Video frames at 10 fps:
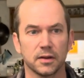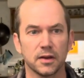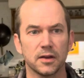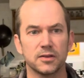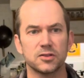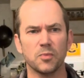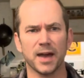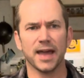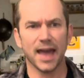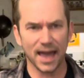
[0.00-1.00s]
So
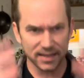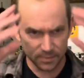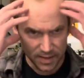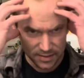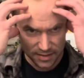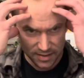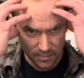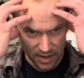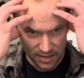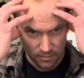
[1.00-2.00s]
my Aspie
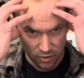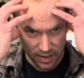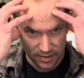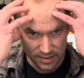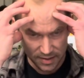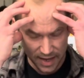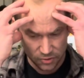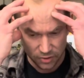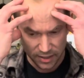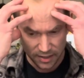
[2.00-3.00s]
systemizing brain is
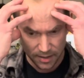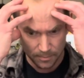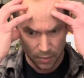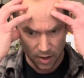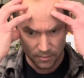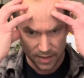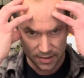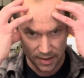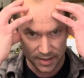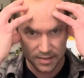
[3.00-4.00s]
naturally
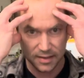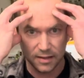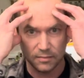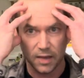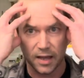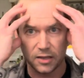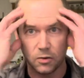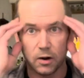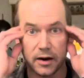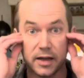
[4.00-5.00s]
compartmentalizing my
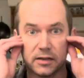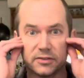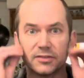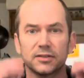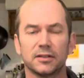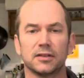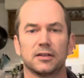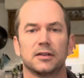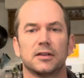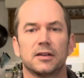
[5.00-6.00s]
URLs.
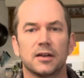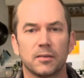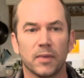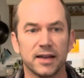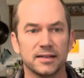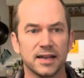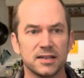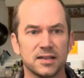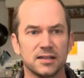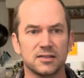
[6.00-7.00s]
My
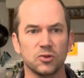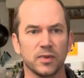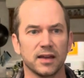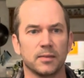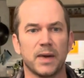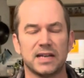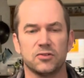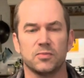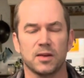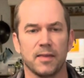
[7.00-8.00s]
intention is to make
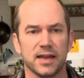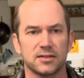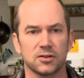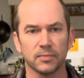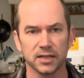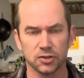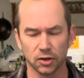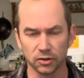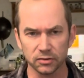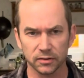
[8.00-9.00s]
Patrick McMaster my journal.